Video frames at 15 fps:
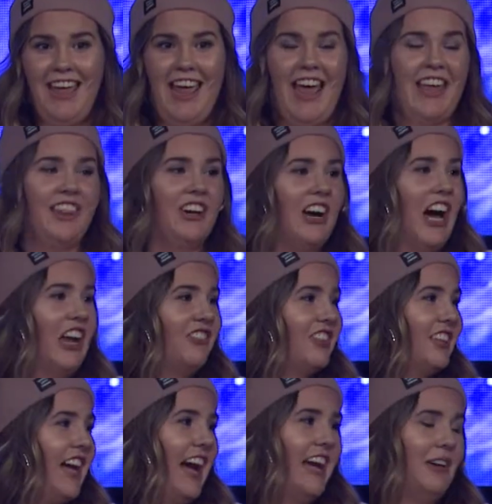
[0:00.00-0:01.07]
And they're
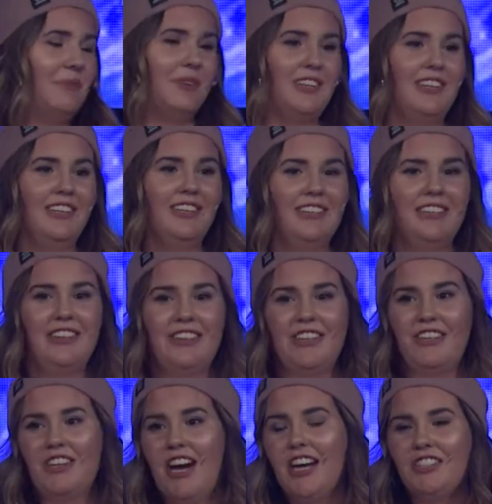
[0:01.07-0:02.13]
unreliable.
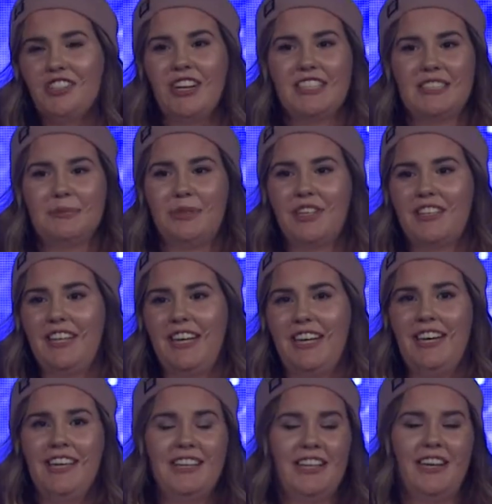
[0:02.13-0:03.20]
They're not
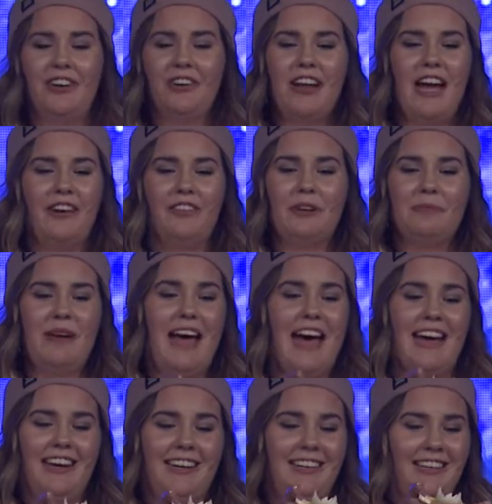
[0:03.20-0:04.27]
trustworthy. They don't have your
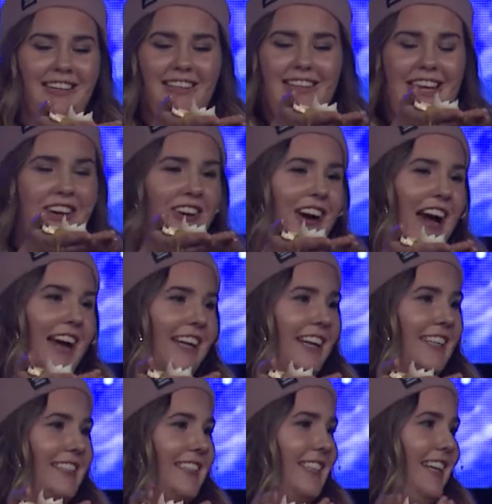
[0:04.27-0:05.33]
back. They crack
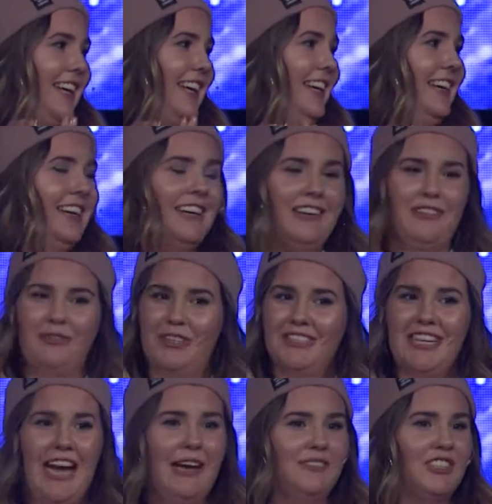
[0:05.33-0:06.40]
easily. When
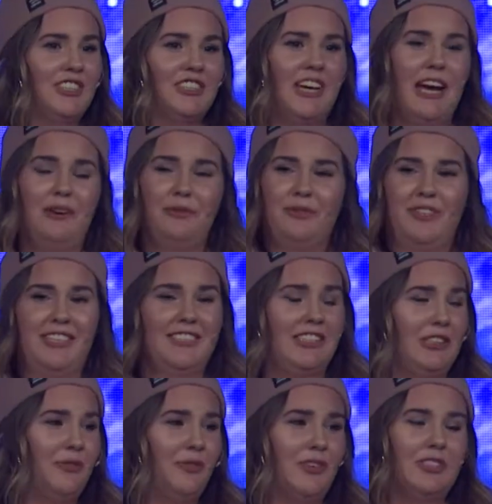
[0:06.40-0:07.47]
times are tough, these
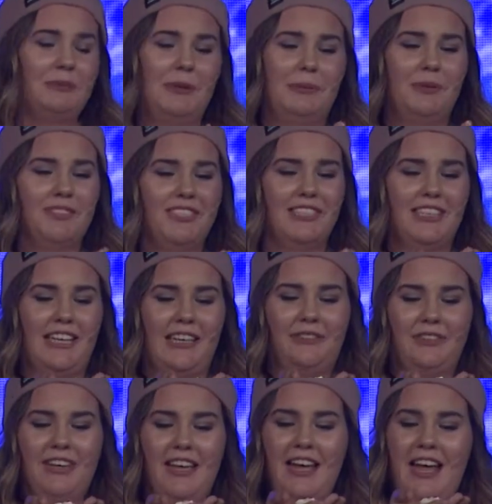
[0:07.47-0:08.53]
are the first people to
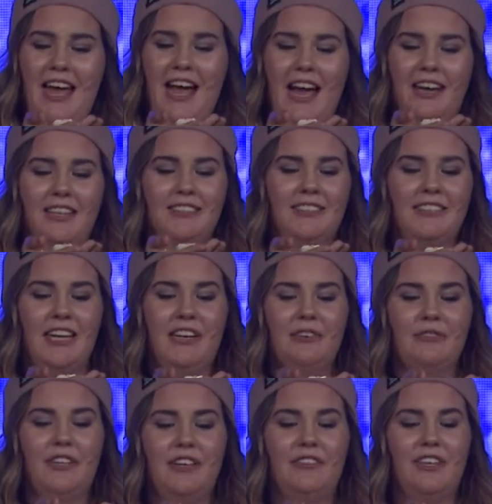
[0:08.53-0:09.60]
leave. And instead
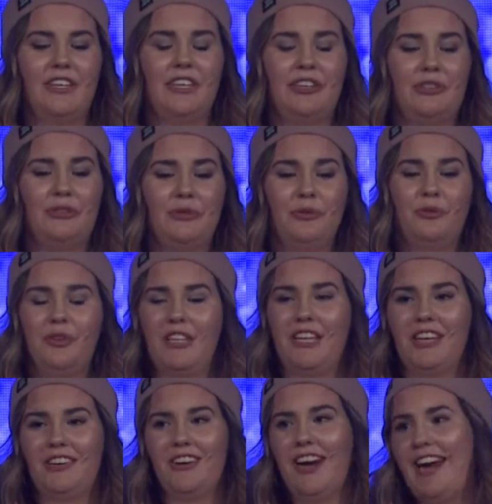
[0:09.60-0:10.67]
of leaving you
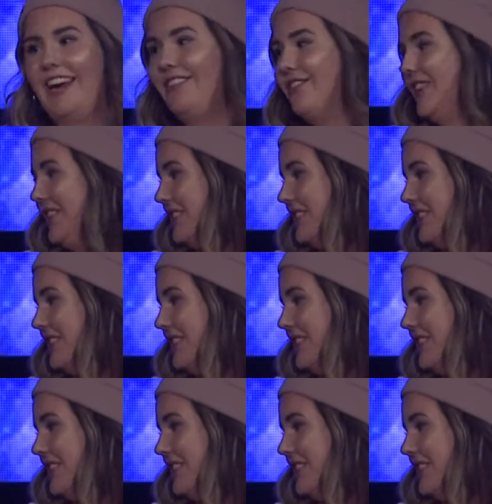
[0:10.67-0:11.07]
feeling great, when you